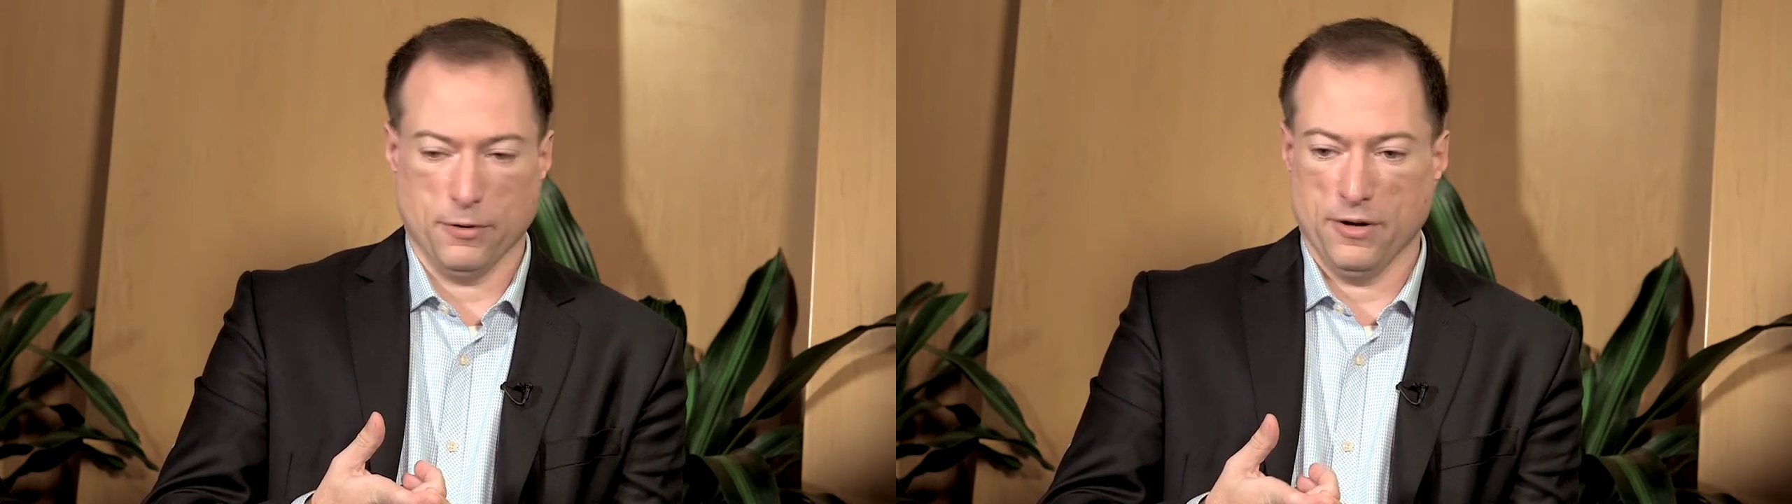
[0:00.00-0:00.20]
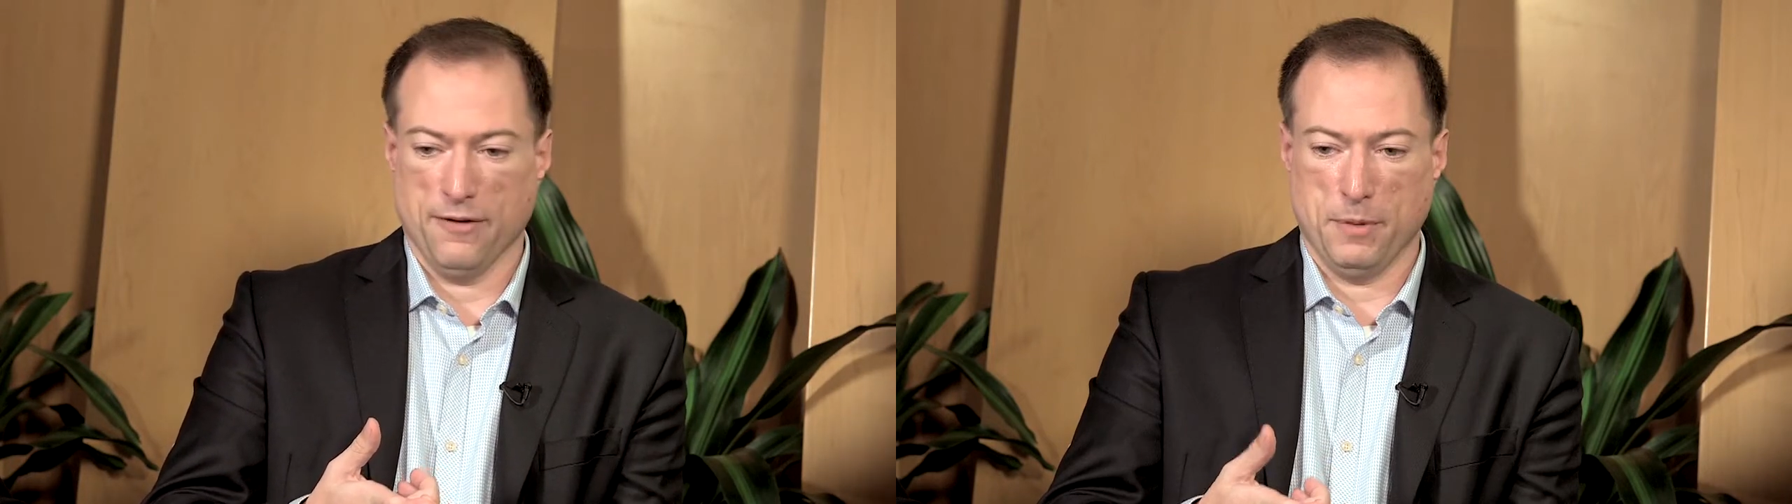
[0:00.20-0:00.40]

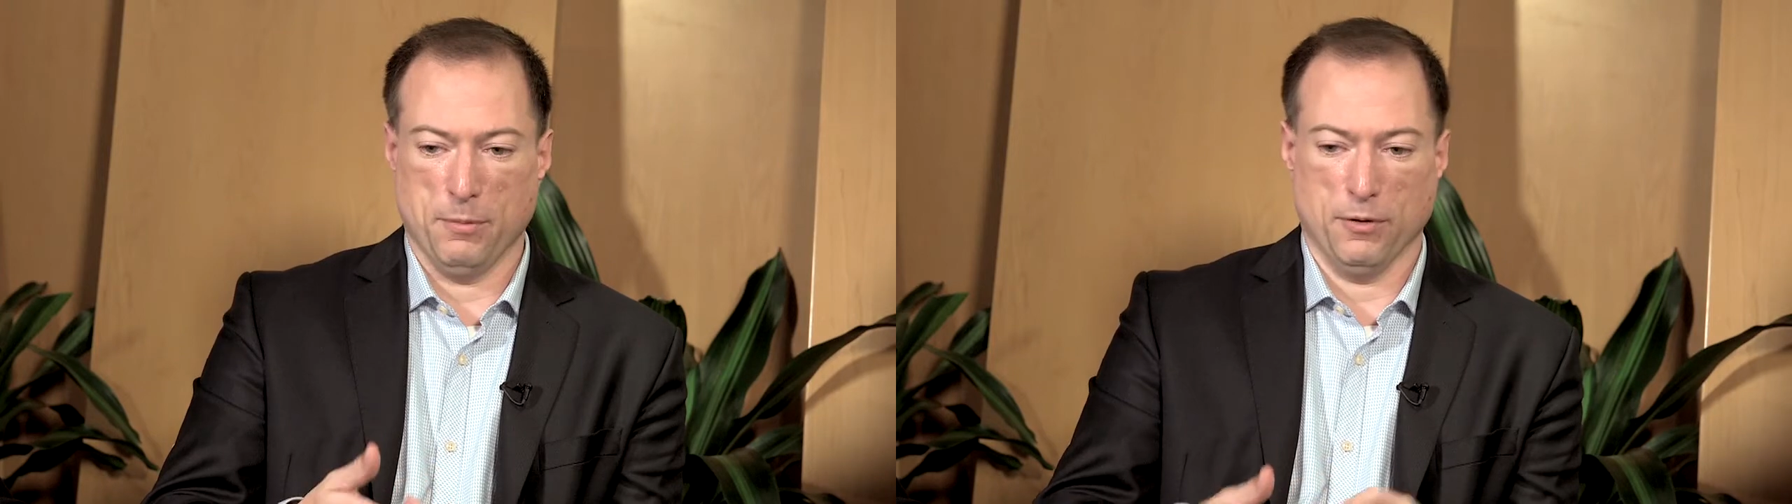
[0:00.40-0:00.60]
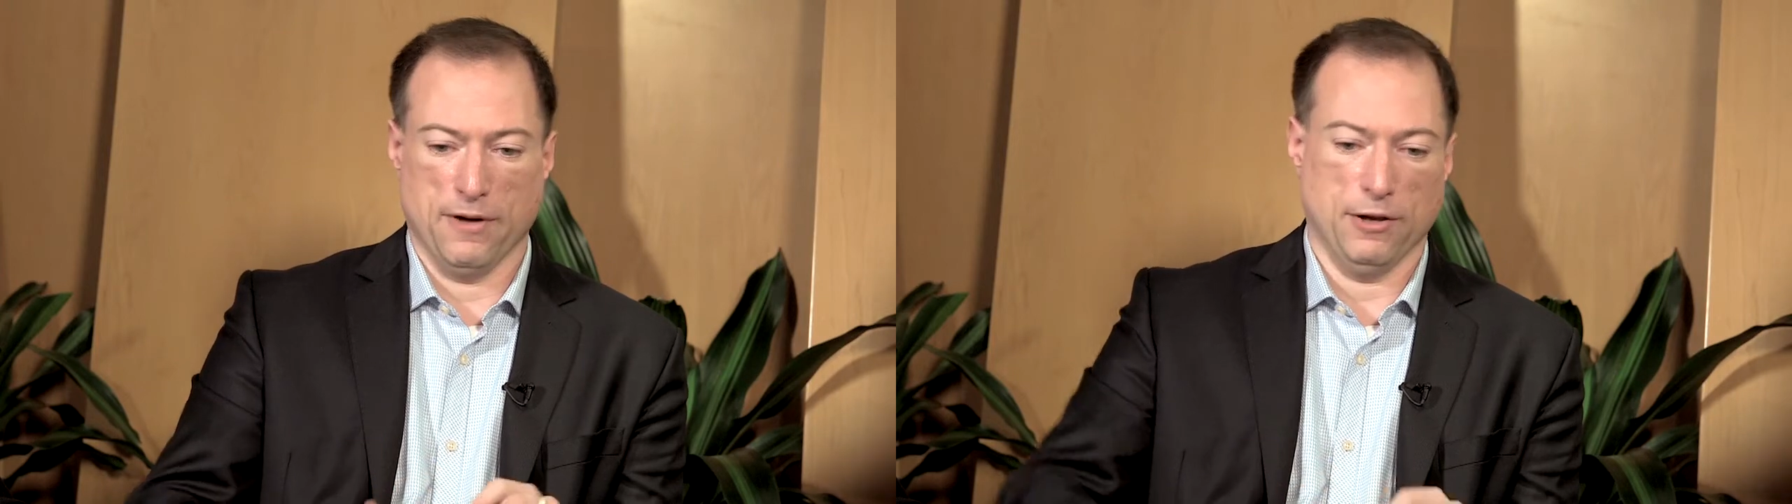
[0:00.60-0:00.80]
where you have
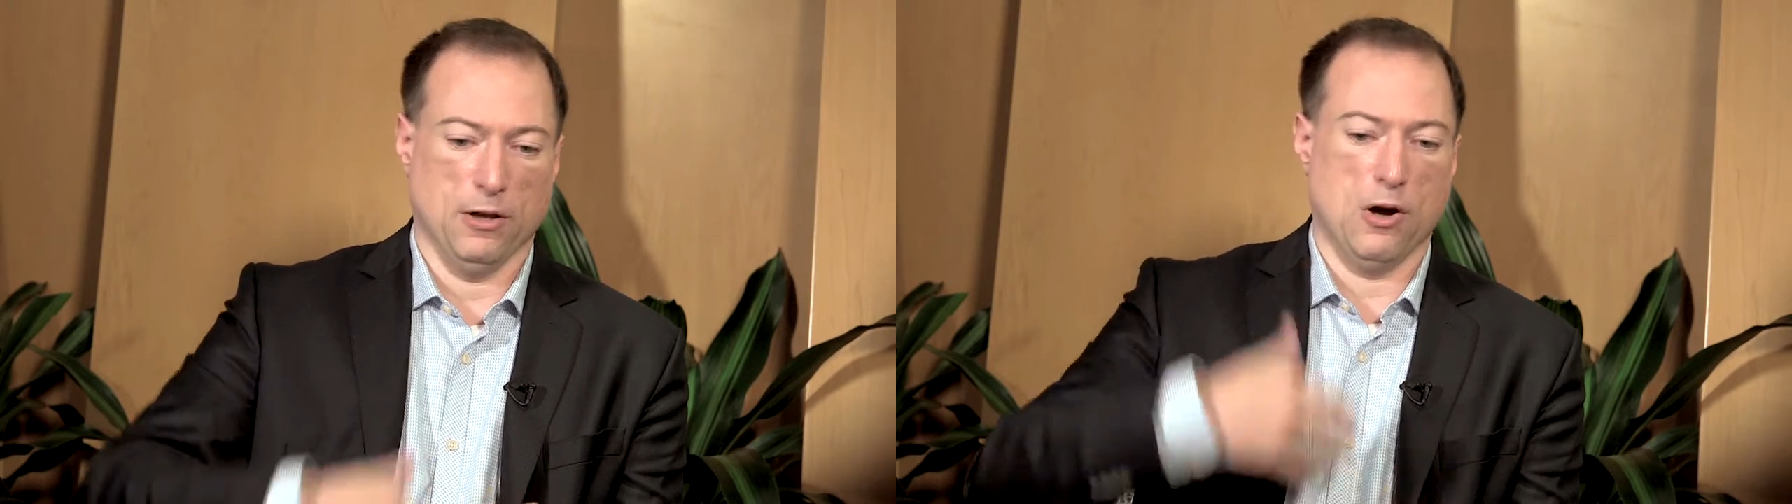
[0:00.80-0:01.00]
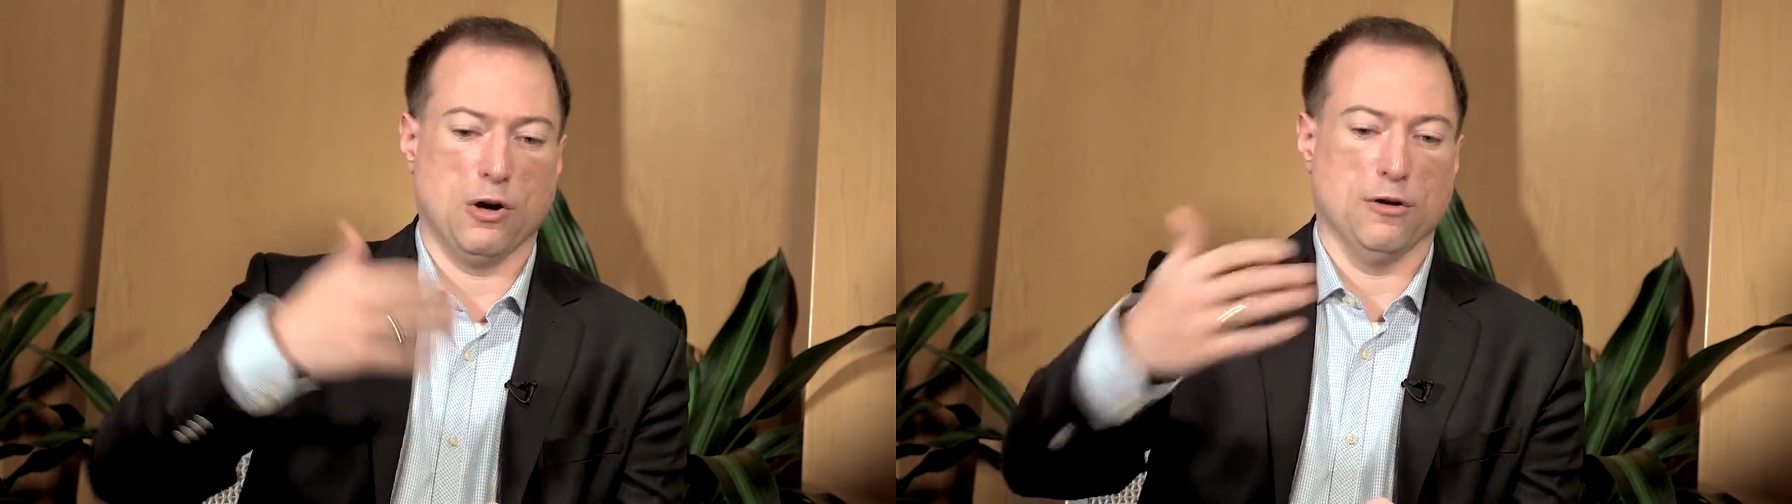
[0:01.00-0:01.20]
people who have a
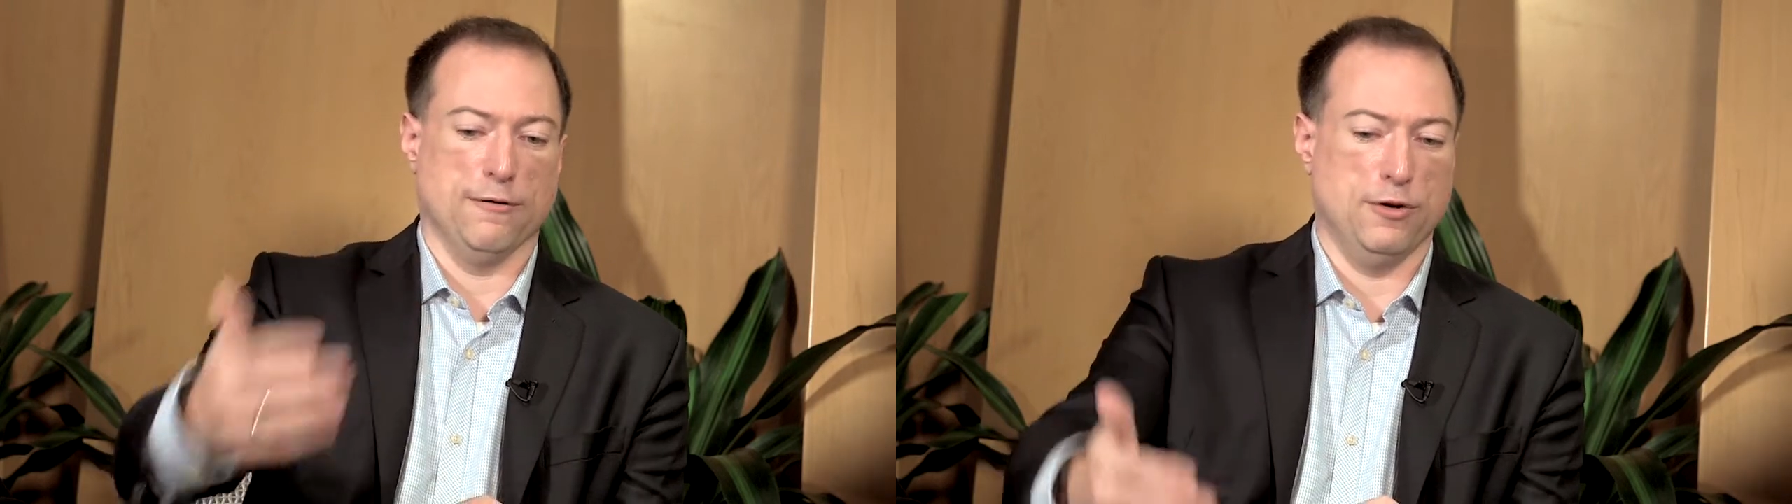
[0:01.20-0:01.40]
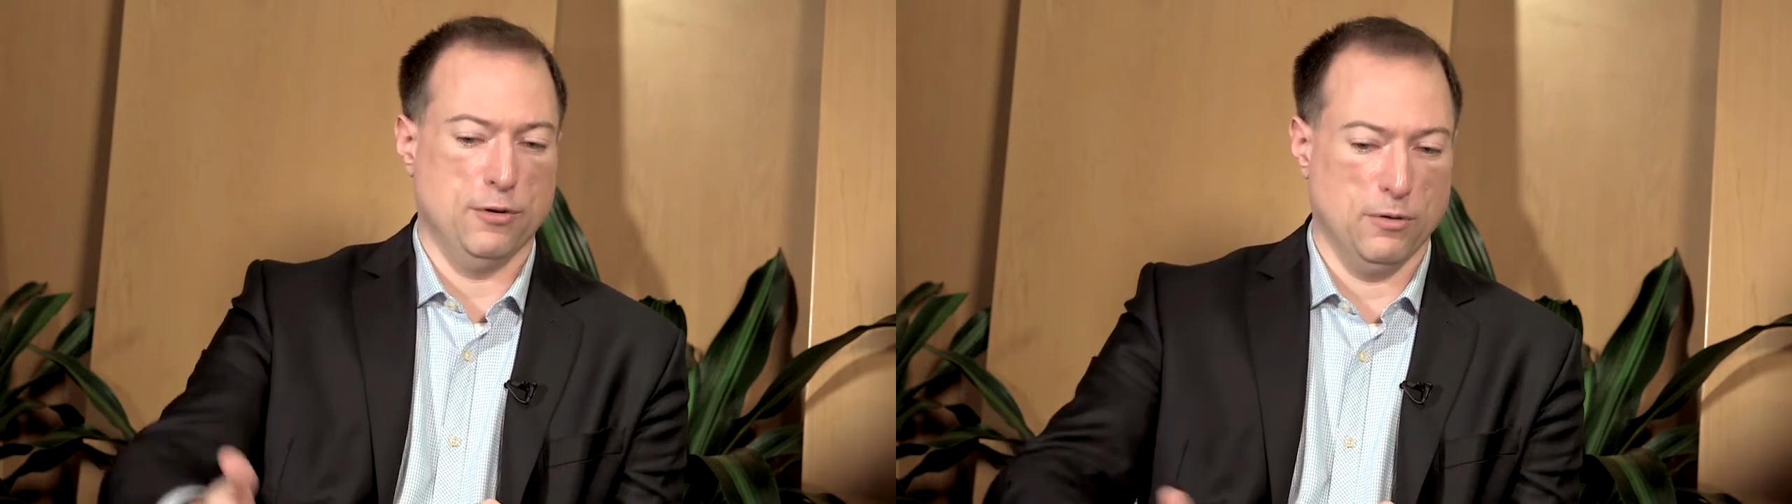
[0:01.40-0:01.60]
longer
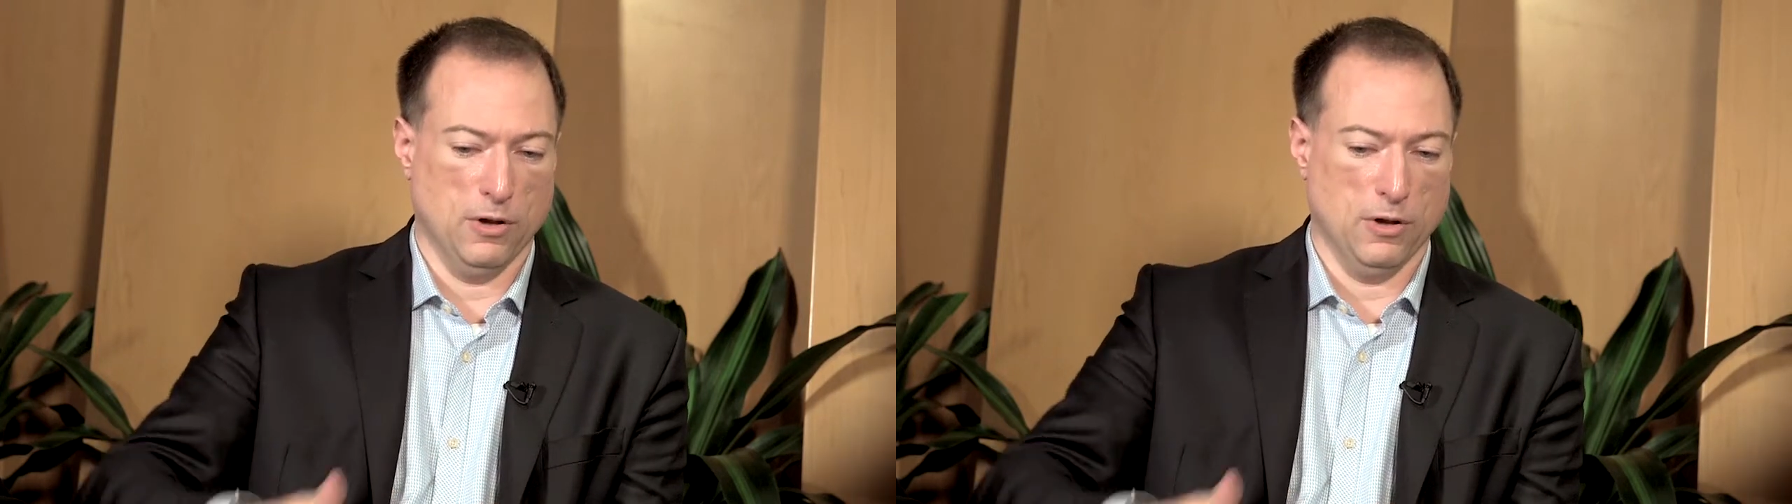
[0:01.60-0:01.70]
view,